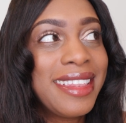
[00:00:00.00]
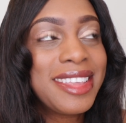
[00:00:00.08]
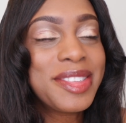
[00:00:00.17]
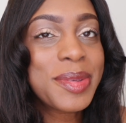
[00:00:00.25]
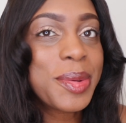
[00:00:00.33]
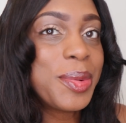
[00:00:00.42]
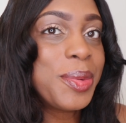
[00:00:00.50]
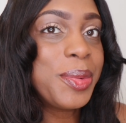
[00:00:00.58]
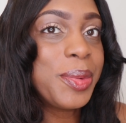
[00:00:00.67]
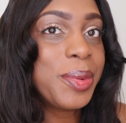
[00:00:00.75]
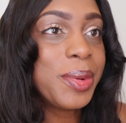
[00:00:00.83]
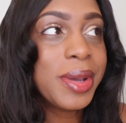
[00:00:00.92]
let's
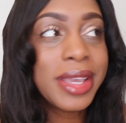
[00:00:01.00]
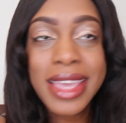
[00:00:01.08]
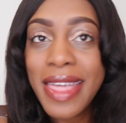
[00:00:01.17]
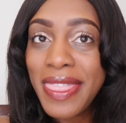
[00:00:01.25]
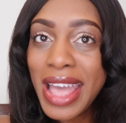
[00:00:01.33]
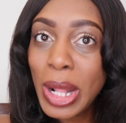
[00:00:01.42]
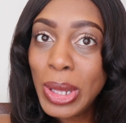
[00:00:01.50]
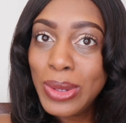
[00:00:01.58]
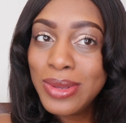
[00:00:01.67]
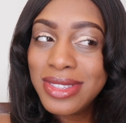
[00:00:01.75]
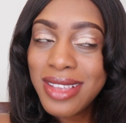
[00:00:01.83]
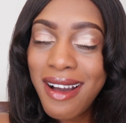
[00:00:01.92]
go get that
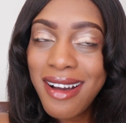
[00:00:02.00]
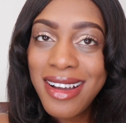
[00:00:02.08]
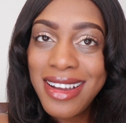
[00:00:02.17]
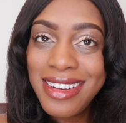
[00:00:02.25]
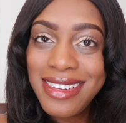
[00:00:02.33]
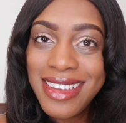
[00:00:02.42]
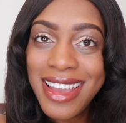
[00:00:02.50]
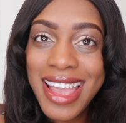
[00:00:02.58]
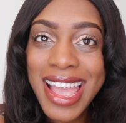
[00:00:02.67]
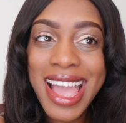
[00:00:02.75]
clothes on